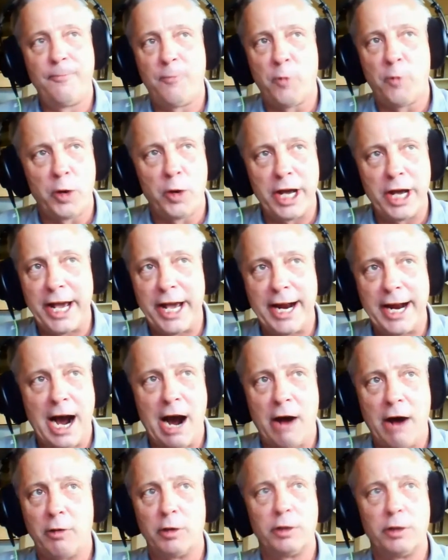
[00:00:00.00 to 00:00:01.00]
48
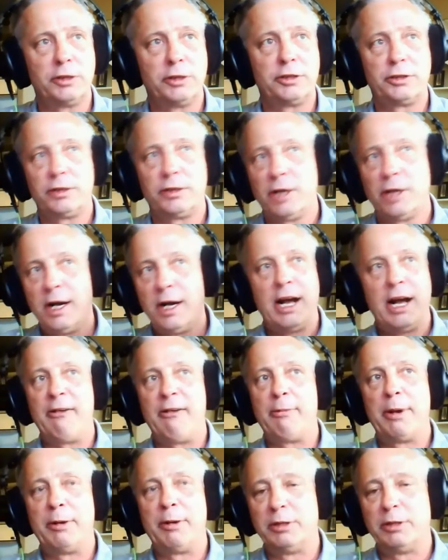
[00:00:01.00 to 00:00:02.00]
hours,
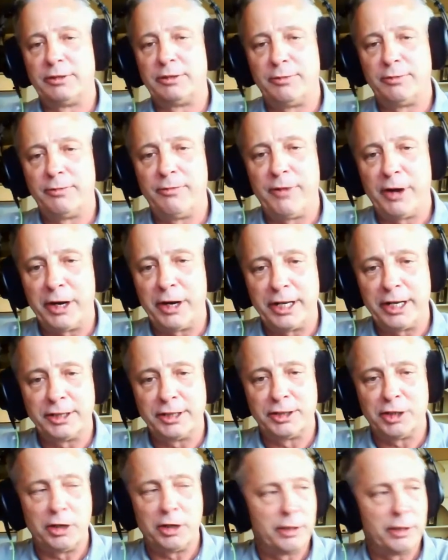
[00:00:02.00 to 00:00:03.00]
everybody was very
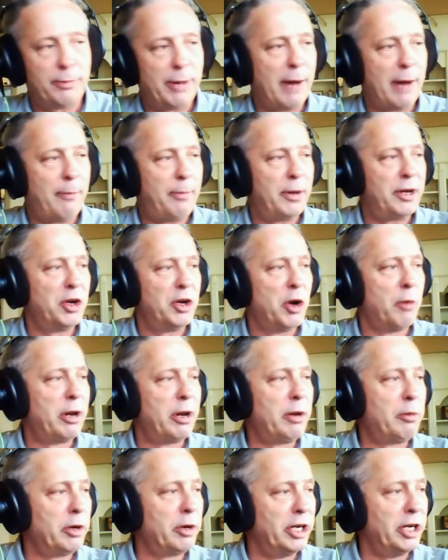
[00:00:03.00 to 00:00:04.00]
concerned about, but
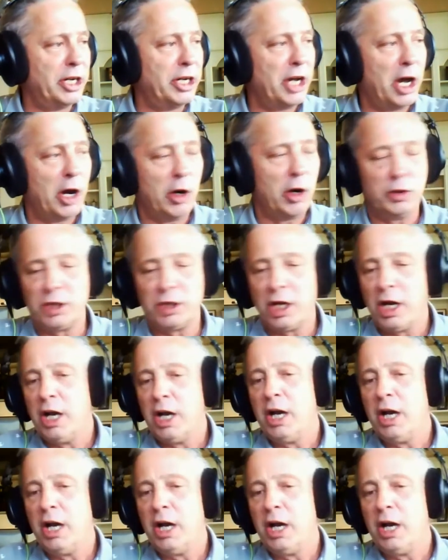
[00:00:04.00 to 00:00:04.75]
nobody really knows.